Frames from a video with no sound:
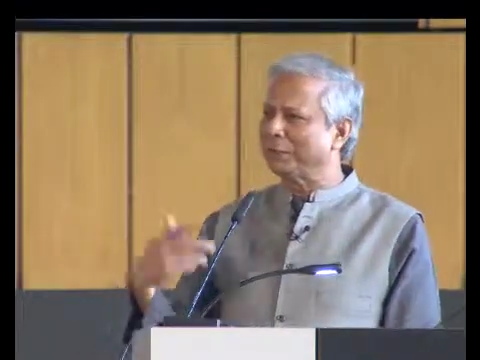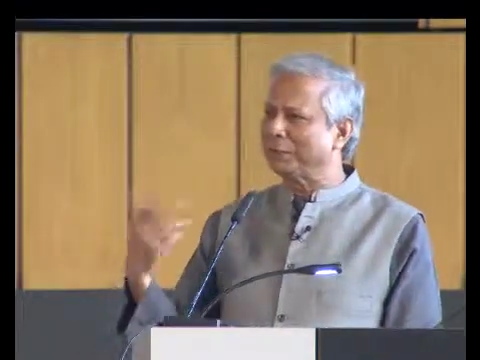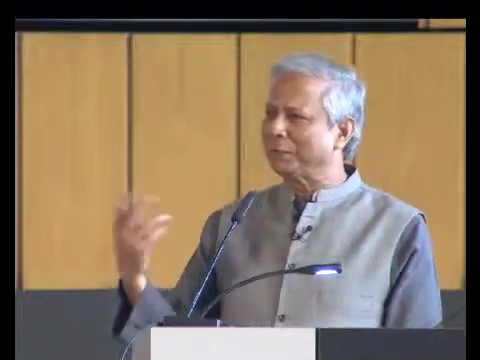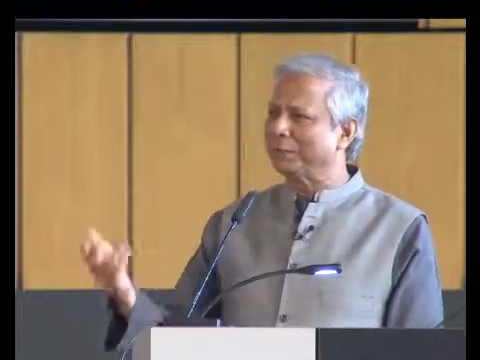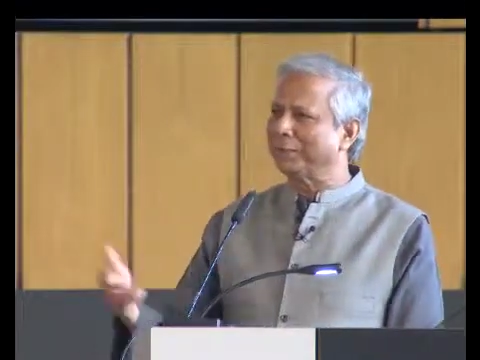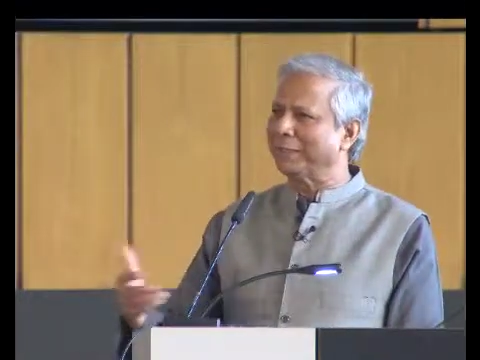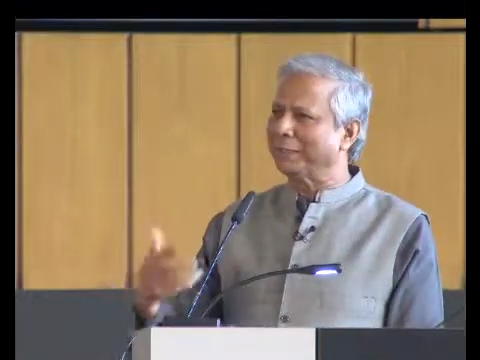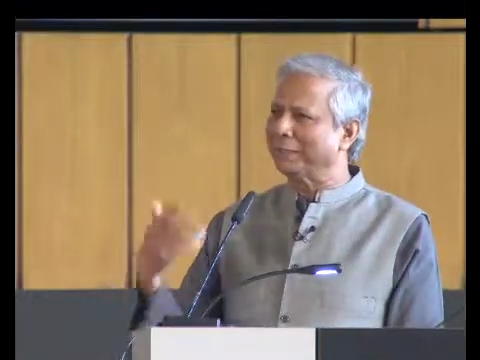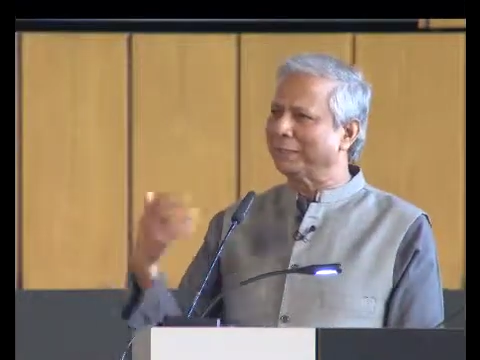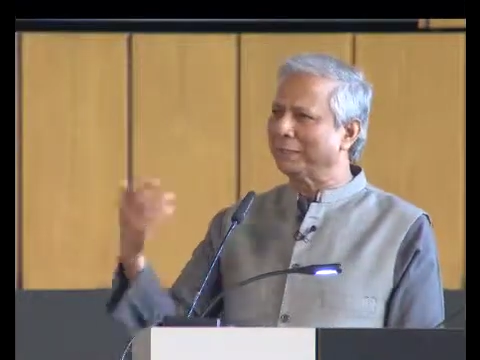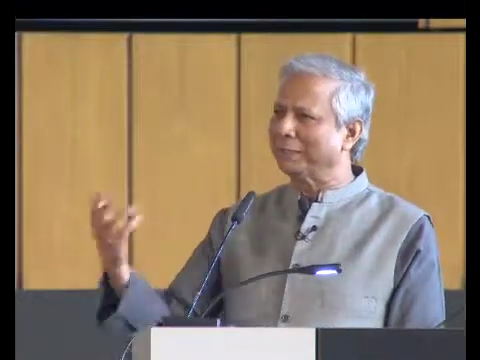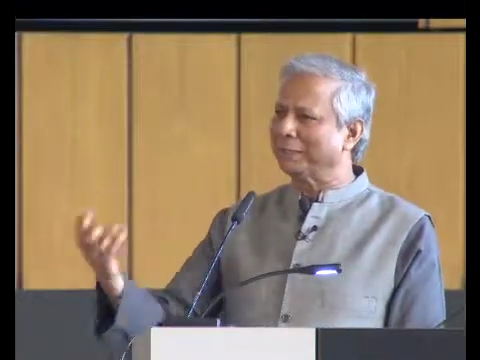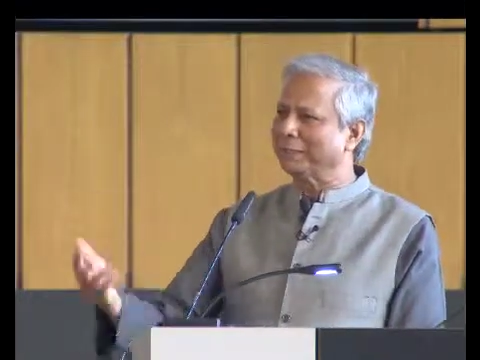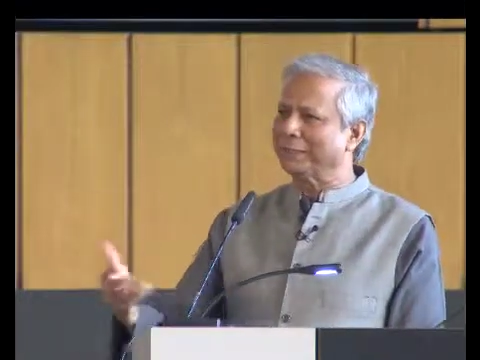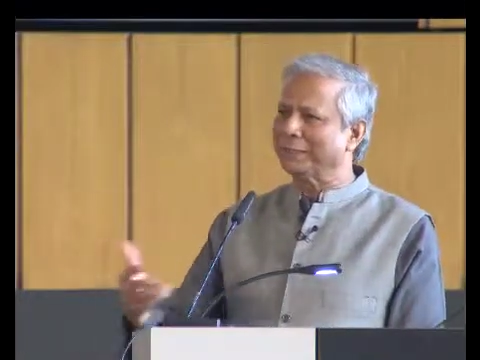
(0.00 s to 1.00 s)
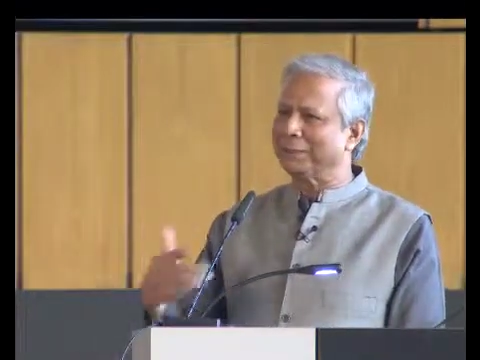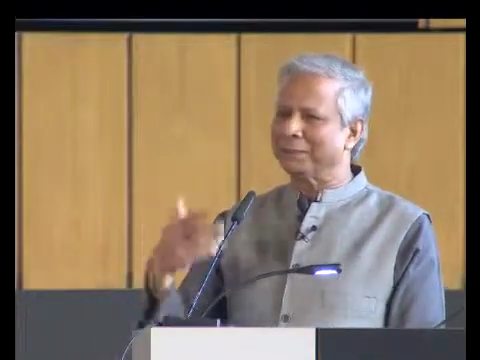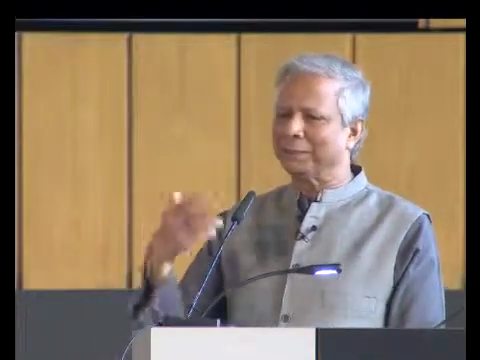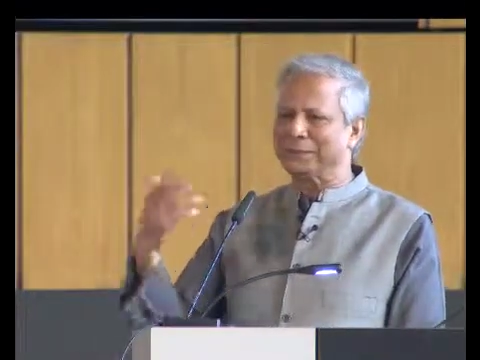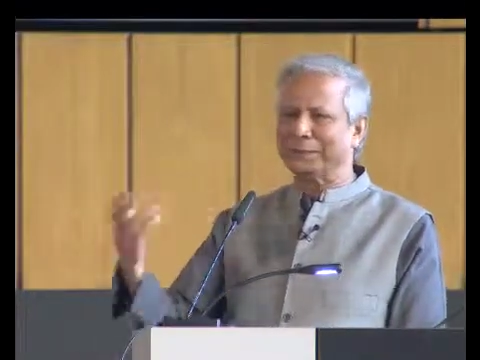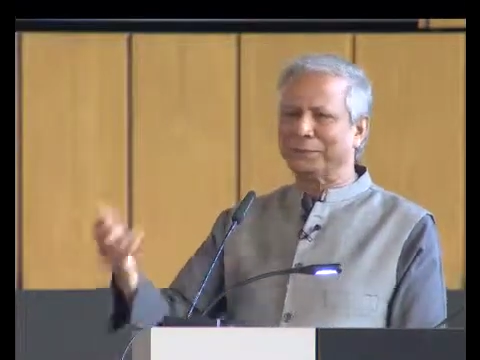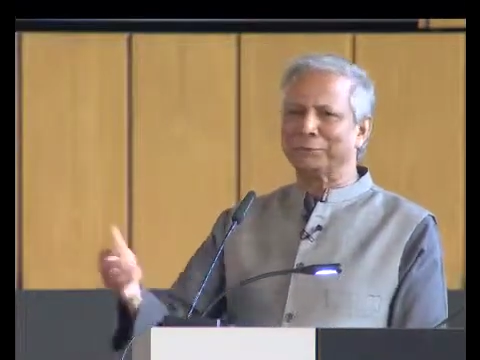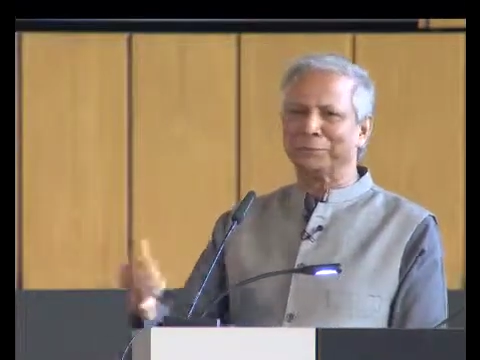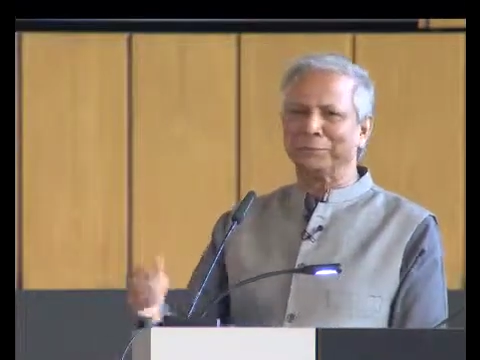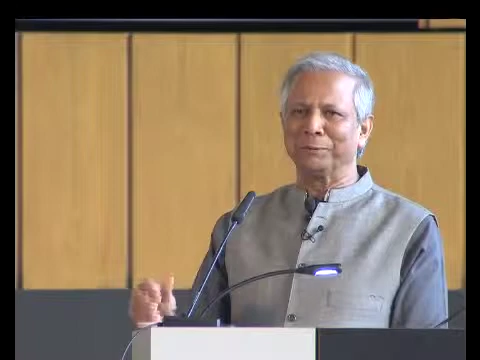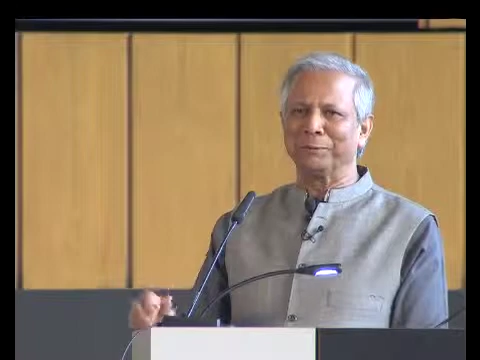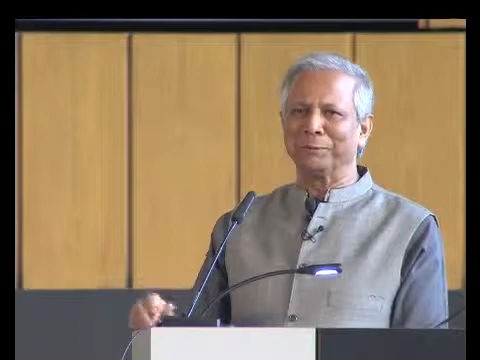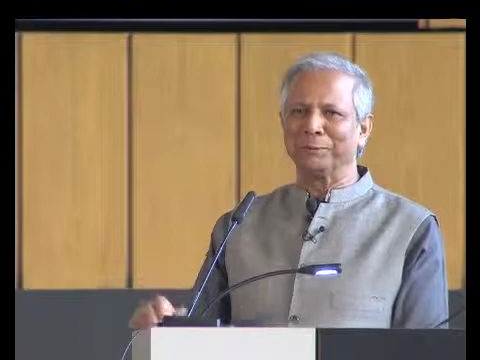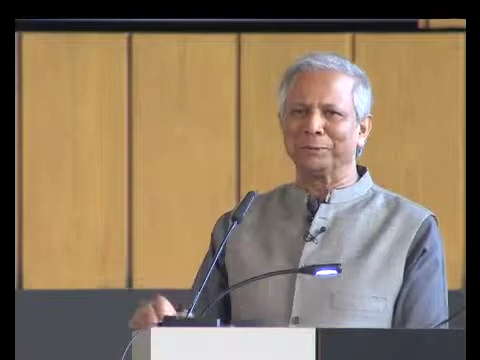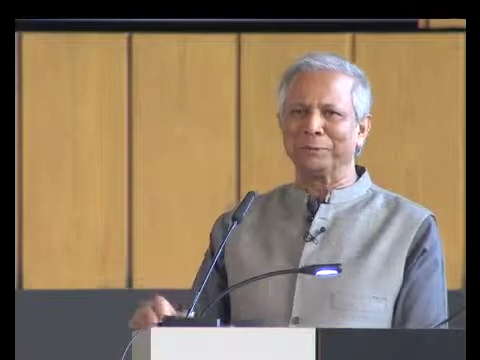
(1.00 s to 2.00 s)
about microcredit, about
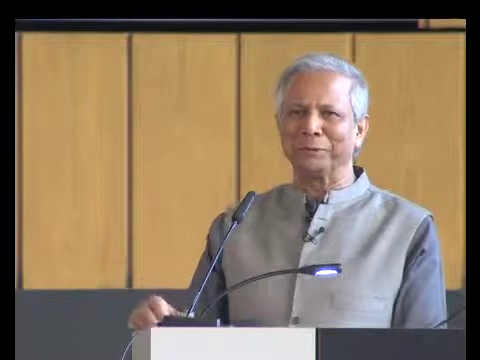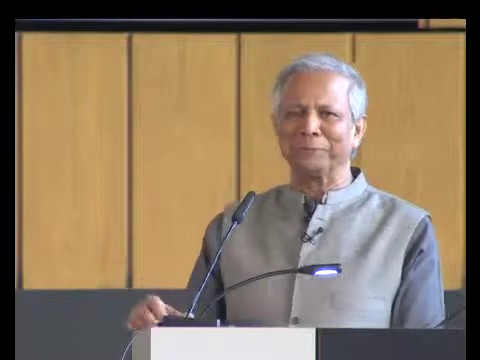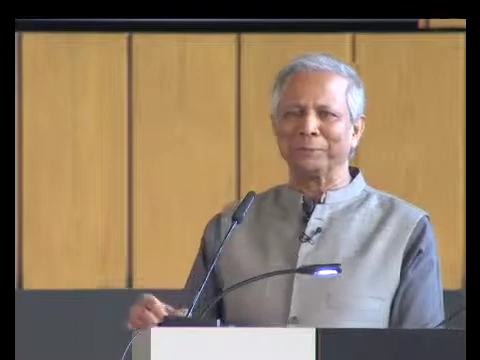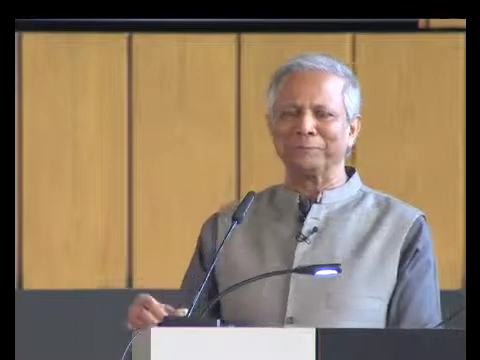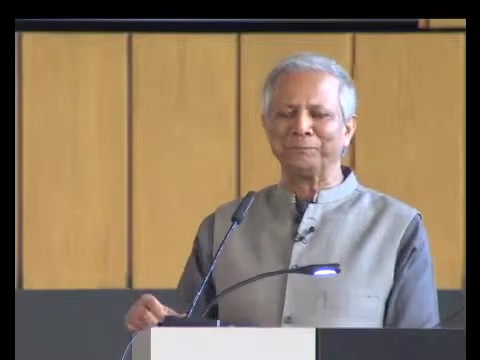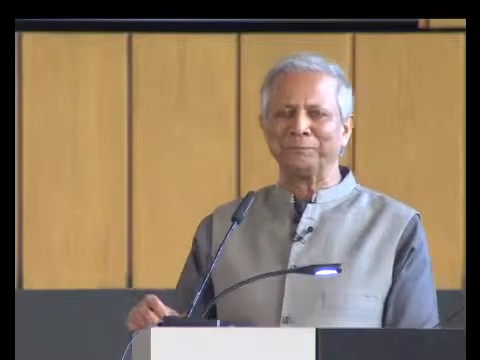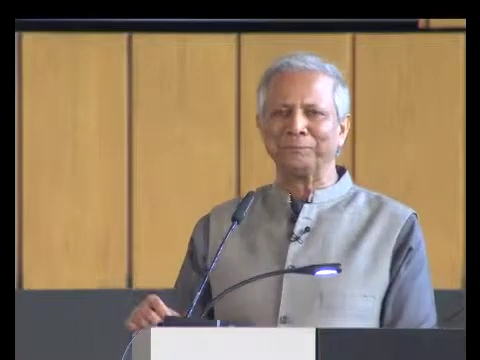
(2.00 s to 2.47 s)
entrepreneurship.